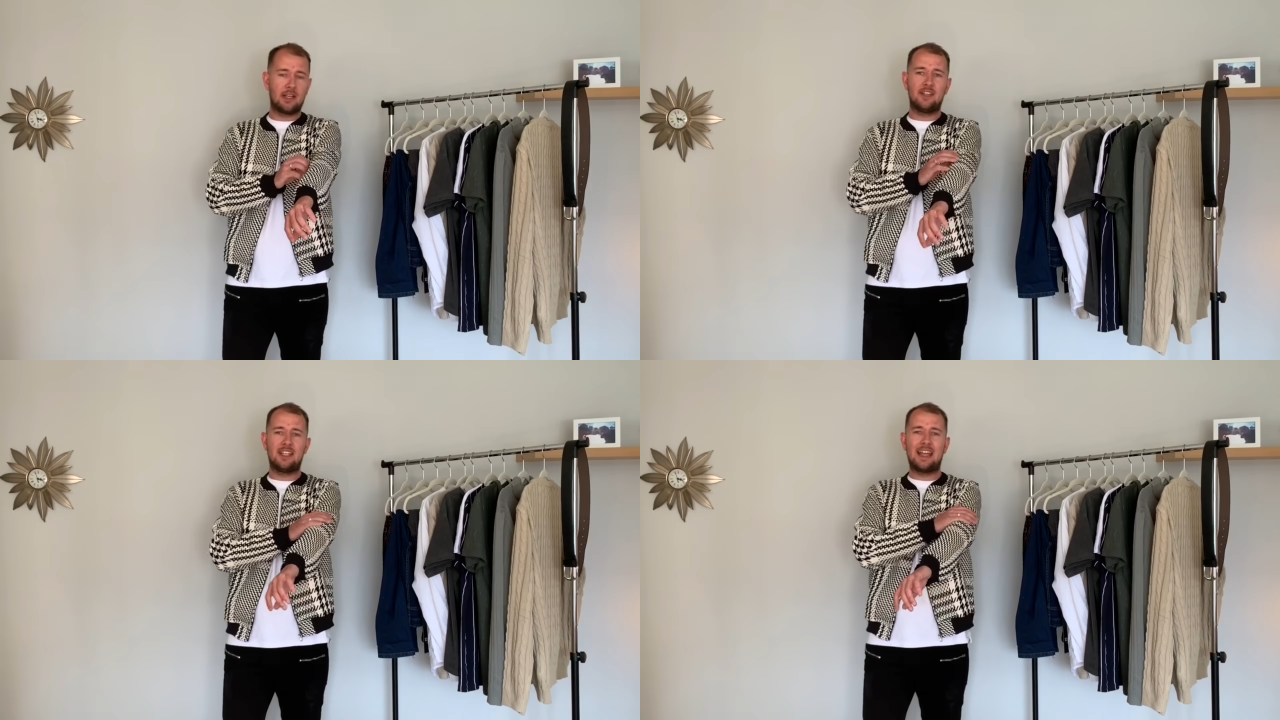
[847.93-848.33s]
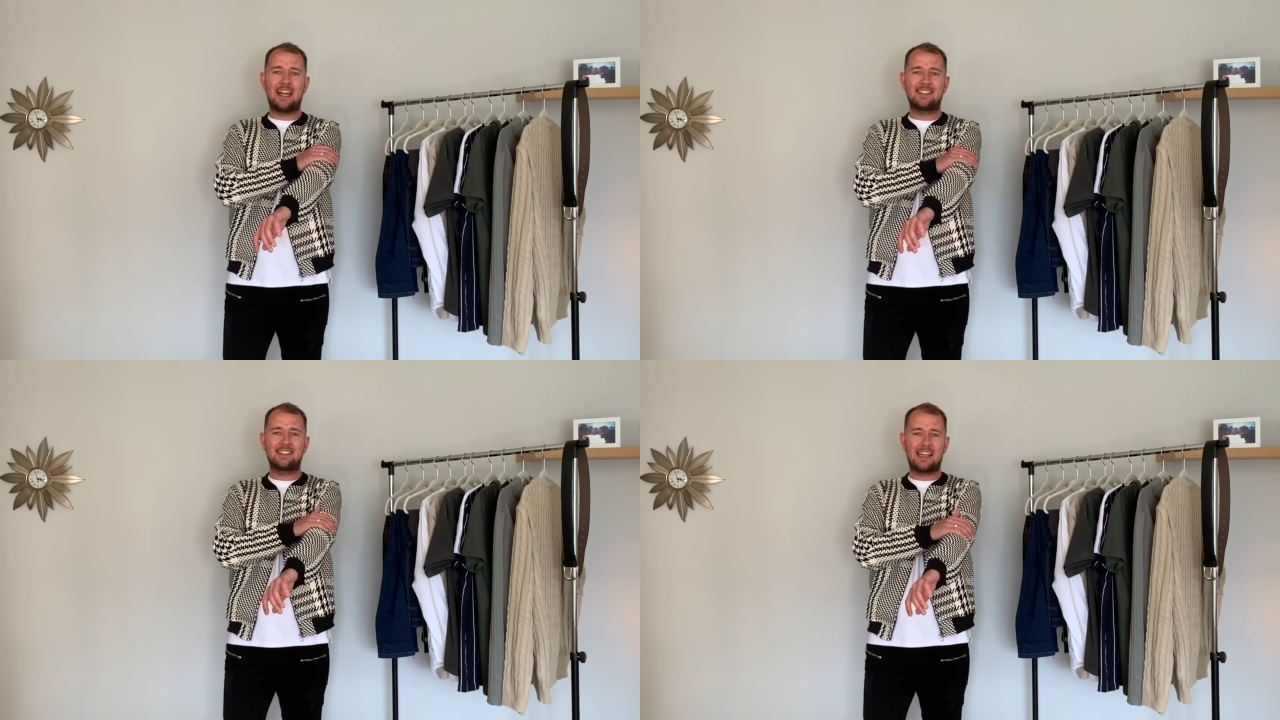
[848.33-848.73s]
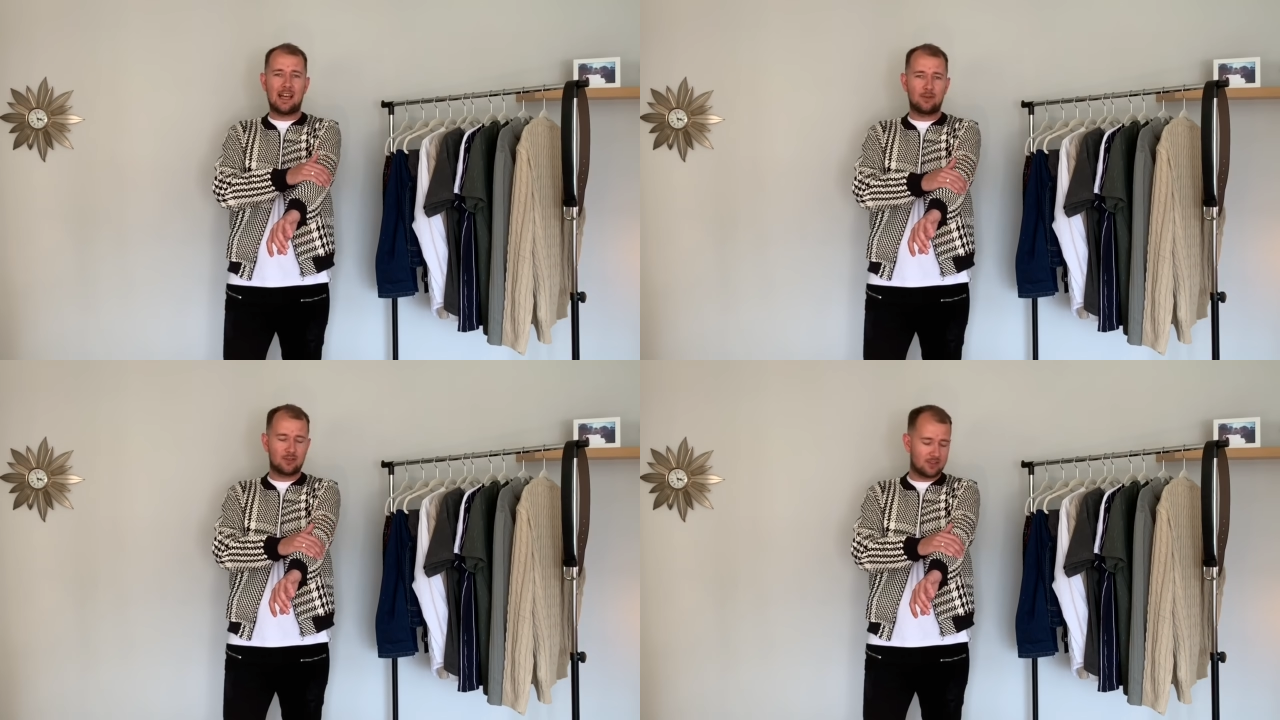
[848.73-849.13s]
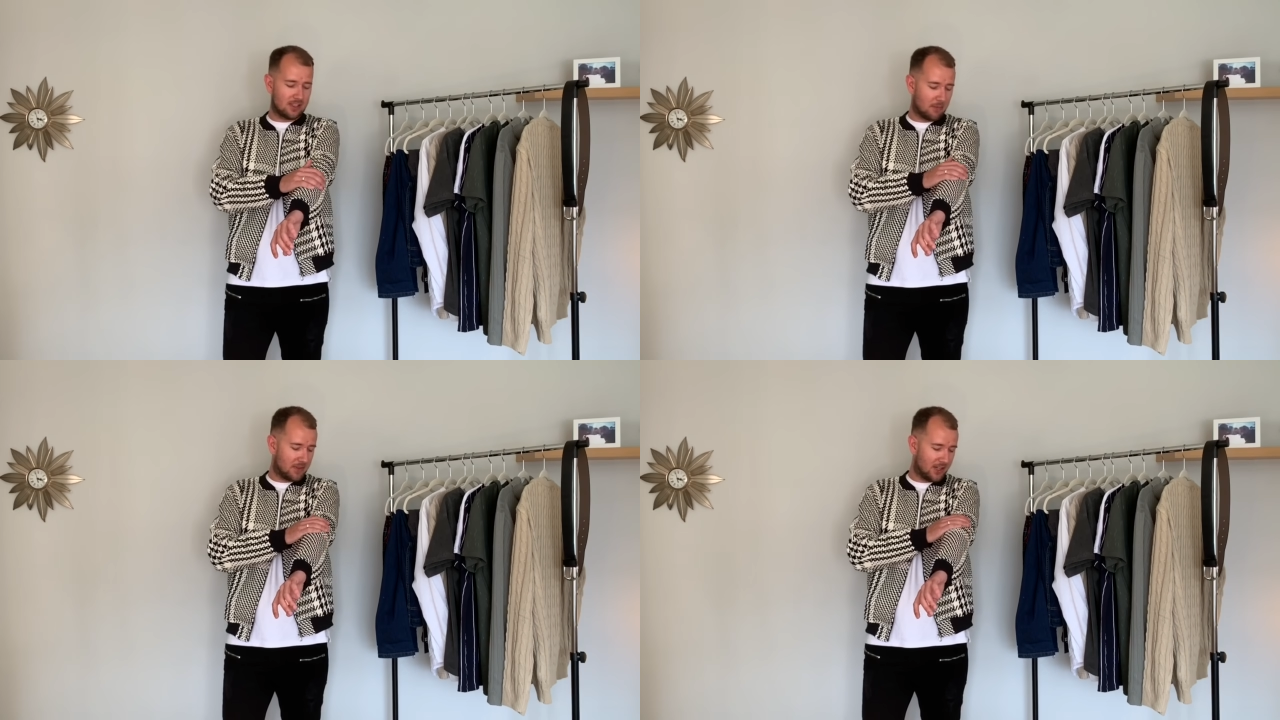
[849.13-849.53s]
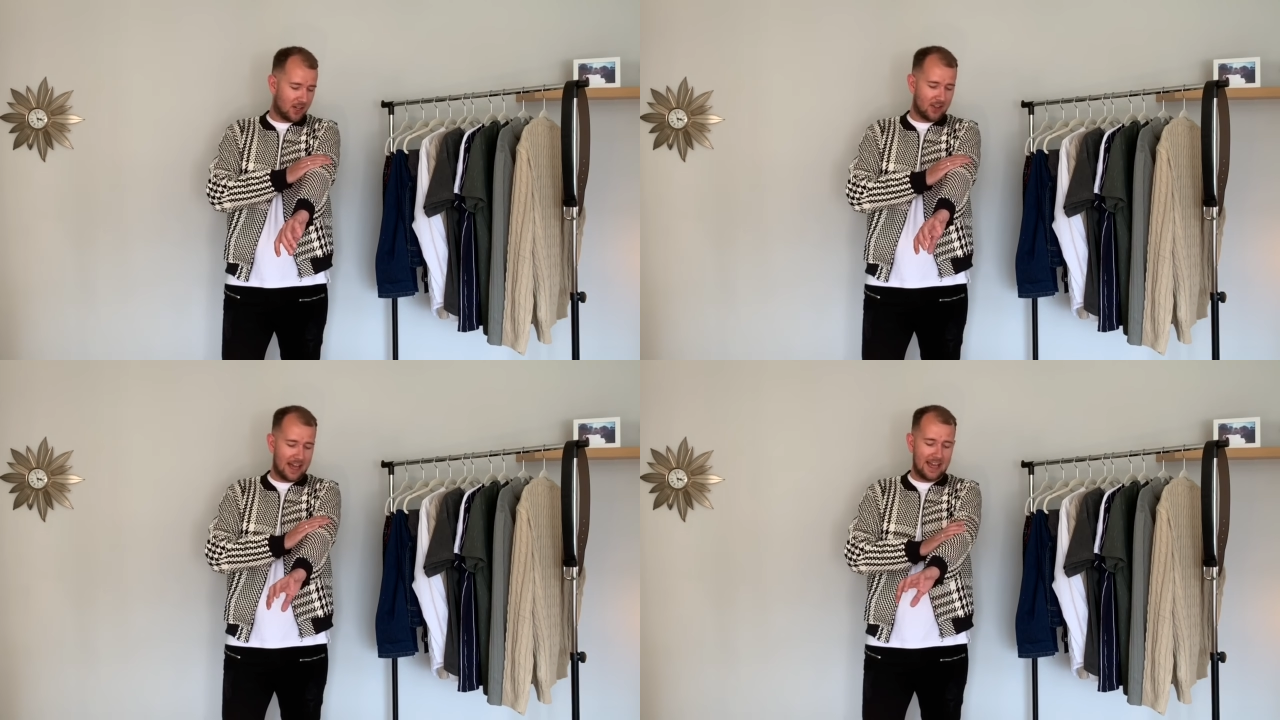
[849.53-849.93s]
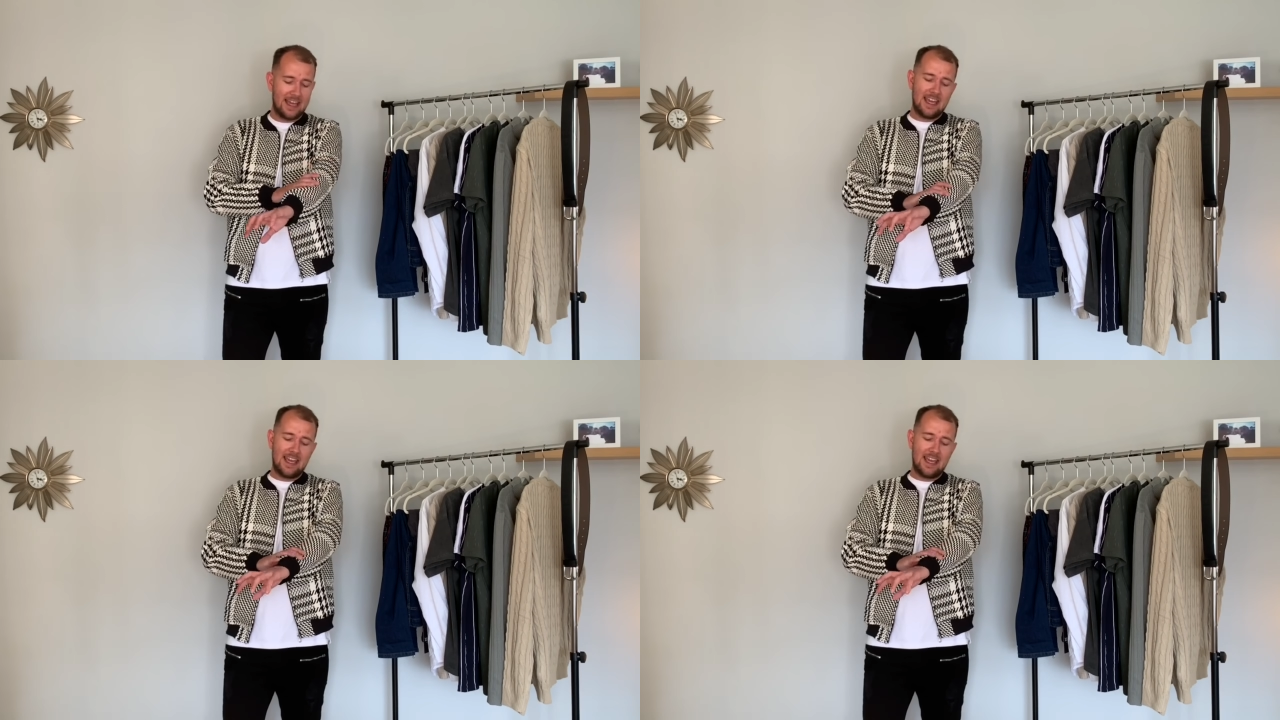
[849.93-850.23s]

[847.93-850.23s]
in your nan's house or something like that.